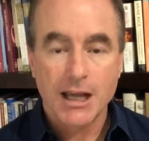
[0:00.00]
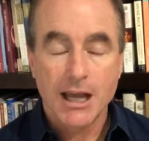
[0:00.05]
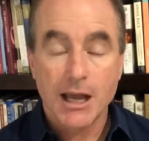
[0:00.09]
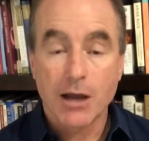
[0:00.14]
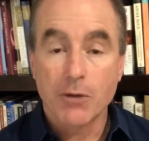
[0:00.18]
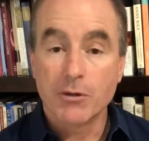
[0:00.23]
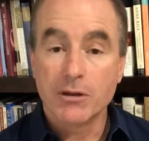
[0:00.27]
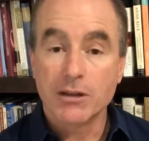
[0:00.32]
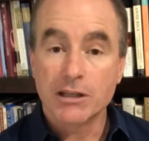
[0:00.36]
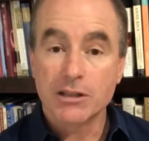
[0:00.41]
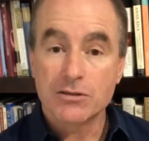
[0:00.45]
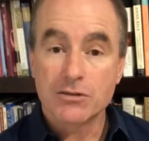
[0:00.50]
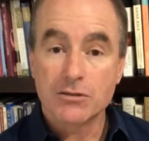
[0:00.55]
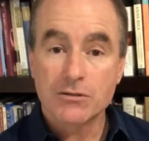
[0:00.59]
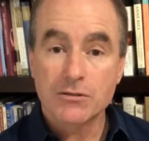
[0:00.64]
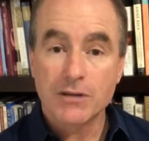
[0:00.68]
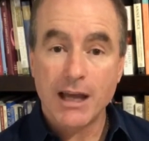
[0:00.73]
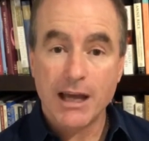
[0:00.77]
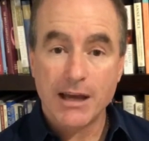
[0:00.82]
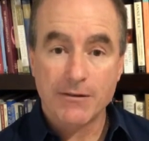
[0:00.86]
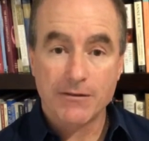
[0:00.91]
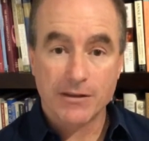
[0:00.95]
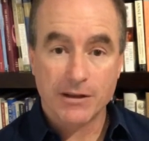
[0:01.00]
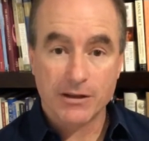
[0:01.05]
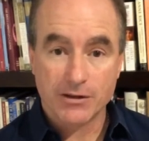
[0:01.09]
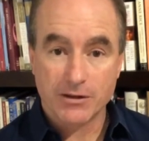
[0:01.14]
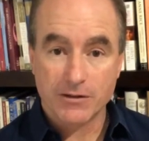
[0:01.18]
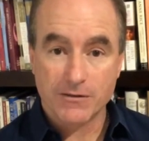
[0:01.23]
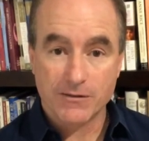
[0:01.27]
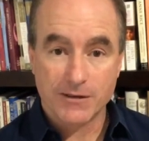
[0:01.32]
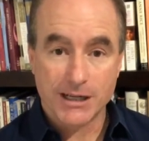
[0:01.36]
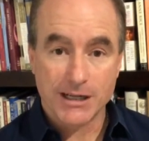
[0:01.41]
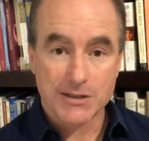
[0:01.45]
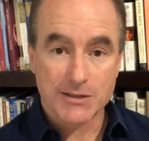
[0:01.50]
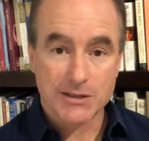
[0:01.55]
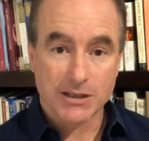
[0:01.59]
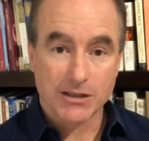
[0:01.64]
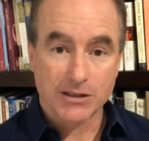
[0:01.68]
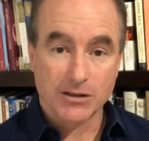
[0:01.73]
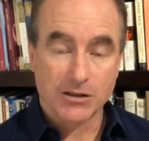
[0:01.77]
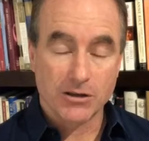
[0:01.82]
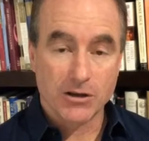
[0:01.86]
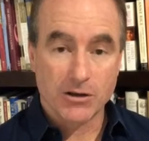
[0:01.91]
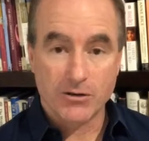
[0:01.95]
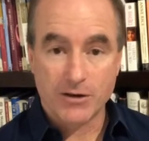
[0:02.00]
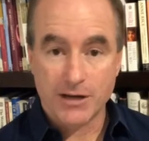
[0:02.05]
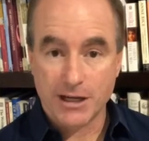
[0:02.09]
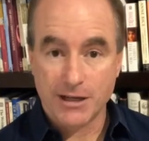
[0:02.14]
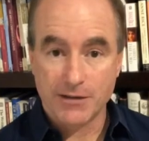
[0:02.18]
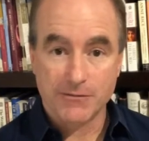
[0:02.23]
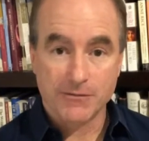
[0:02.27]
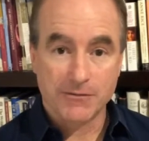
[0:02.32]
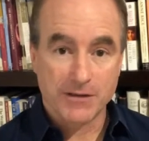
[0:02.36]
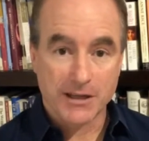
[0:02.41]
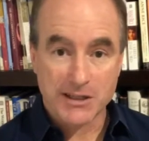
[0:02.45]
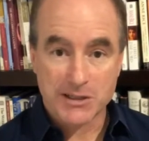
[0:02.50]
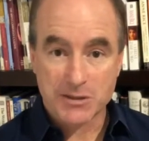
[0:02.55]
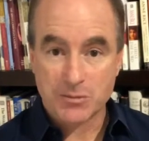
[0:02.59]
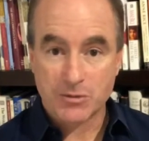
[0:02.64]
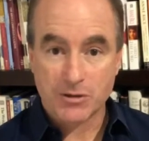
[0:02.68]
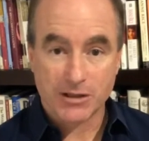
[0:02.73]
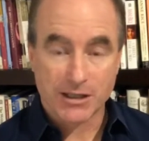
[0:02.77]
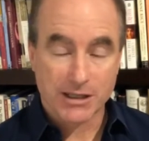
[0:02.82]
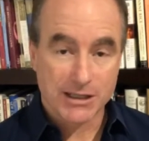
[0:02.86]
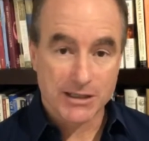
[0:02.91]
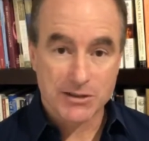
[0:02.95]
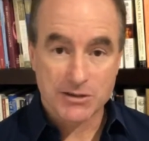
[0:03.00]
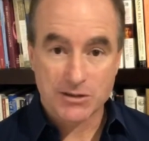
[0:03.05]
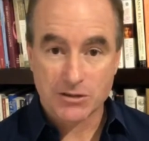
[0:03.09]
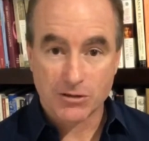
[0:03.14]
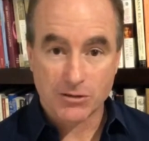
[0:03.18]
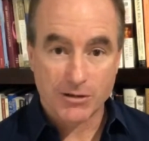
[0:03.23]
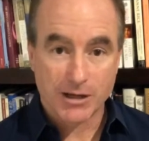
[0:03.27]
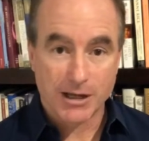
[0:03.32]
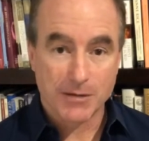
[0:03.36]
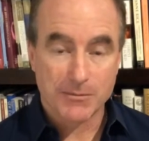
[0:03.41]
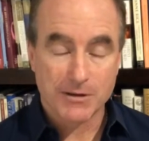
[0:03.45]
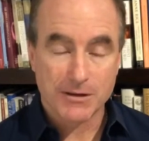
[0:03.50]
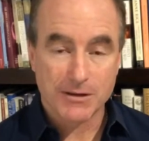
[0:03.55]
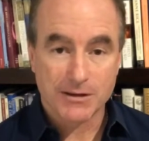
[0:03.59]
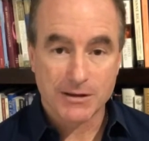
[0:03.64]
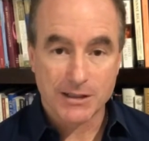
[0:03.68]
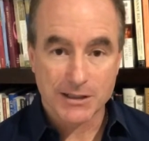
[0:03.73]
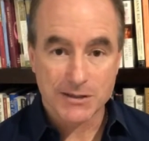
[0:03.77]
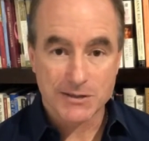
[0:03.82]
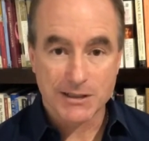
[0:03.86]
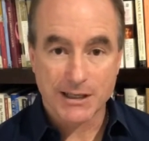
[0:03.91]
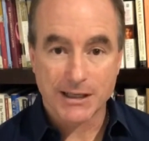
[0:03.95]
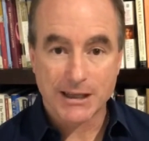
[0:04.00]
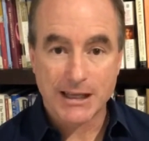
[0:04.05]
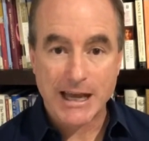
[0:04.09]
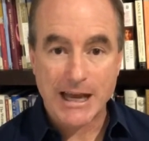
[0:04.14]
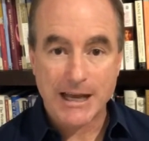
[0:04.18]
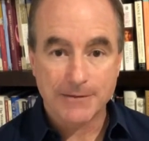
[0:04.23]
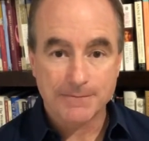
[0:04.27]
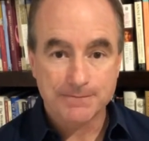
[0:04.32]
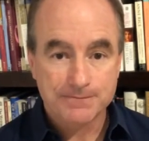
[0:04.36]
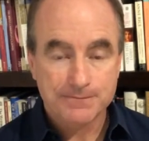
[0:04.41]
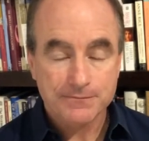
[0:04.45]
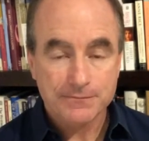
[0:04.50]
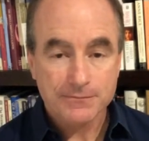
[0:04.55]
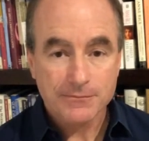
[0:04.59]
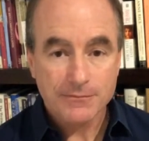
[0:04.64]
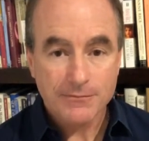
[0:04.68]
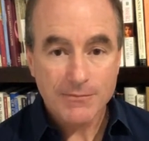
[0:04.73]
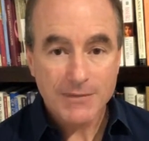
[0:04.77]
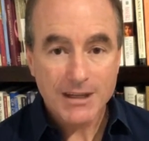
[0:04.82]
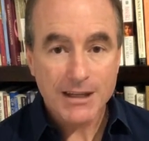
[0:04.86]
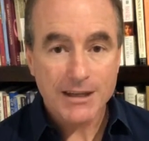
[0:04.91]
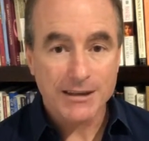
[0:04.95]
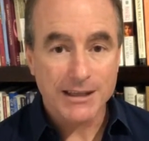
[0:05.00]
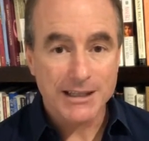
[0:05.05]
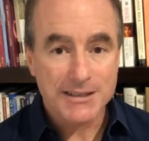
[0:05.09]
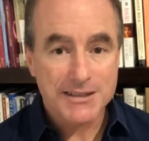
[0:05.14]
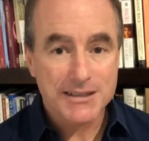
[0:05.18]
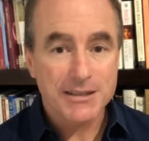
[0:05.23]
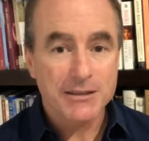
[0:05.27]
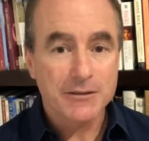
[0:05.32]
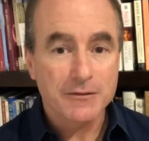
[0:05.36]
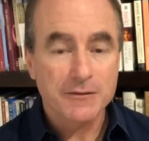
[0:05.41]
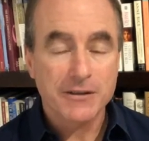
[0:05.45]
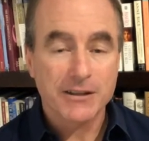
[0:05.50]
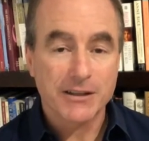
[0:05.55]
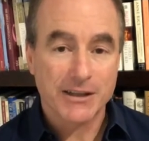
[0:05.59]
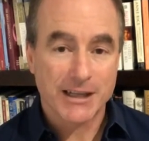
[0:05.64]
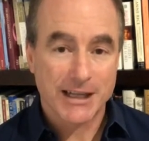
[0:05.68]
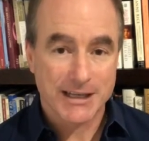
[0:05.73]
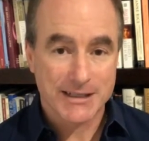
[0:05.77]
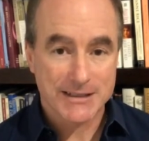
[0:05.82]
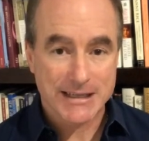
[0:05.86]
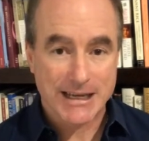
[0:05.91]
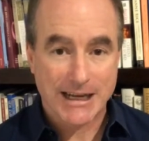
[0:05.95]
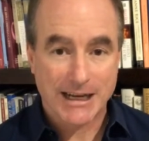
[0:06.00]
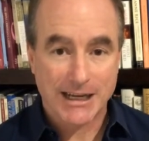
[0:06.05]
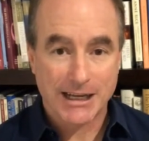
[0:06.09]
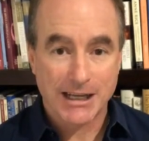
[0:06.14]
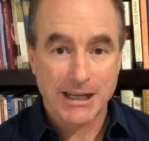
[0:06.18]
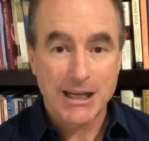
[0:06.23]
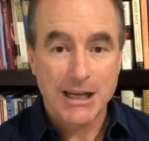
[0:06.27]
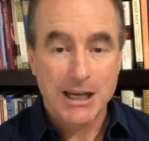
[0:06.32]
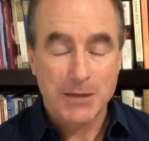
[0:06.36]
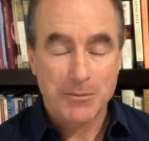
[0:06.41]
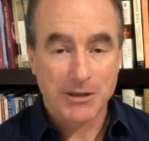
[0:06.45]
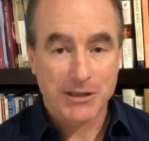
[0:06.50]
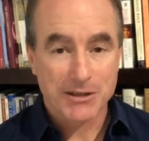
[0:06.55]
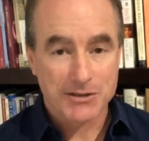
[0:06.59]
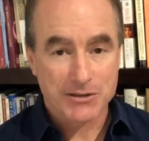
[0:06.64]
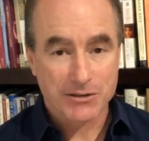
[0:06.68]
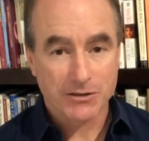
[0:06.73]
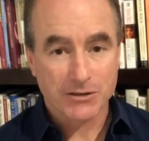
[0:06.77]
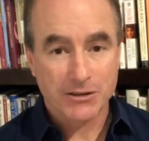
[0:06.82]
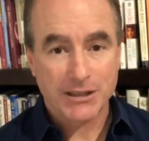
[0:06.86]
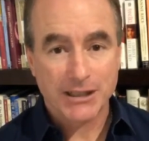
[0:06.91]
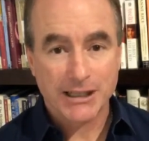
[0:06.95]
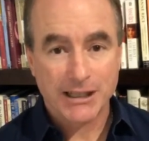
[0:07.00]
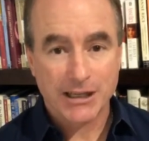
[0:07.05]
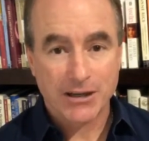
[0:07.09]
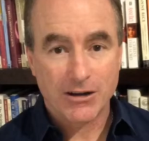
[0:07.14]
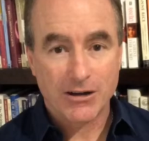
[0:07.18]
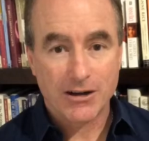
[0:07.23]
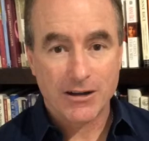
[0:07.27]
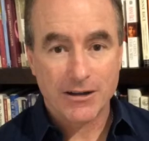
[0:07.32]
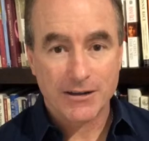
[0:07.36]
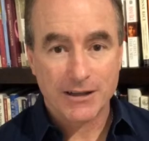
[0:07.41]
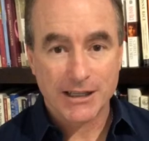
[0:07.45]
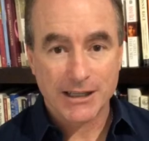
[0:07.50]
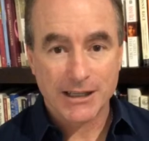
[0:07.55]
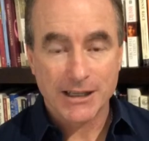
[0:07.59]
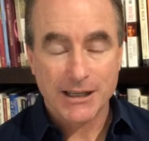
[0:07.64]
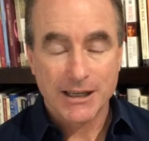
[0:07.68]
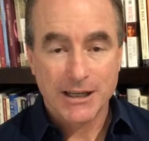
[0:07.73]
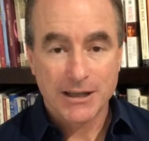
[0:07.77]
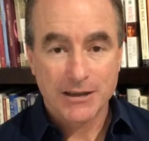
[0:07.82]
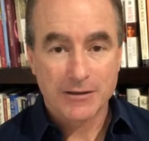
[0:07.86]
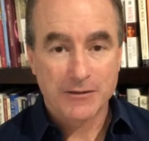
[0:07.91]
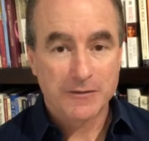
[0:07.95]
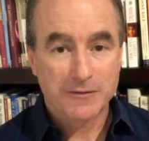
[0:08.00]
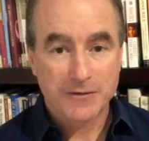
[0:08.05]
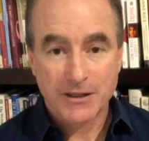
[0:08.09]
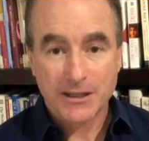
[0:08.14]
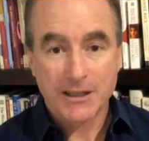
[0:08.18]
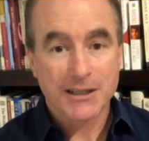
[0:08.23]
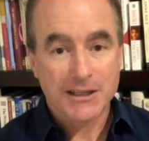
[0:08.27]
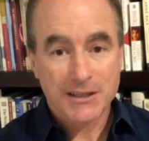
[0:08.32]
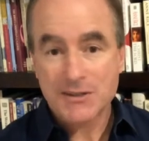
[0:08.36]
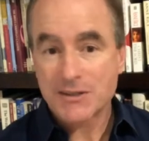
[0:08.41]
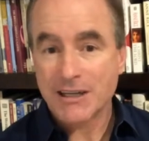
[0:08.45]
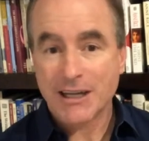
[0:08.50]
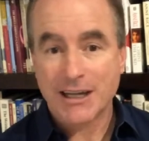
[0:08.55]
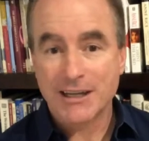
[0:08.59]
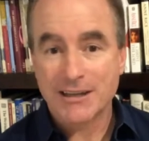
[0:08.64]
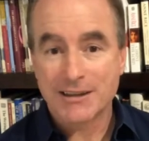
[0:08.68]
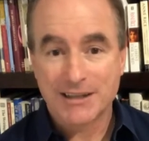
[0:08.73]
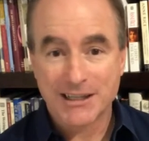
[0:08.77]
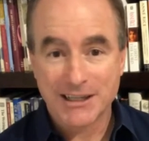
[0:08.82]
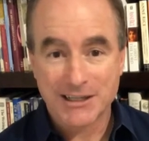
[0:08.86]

And when they do have their device and can go on Facebook and Instagram and things like that, they still feel anxiety because they're looking at all the, the fun and exciting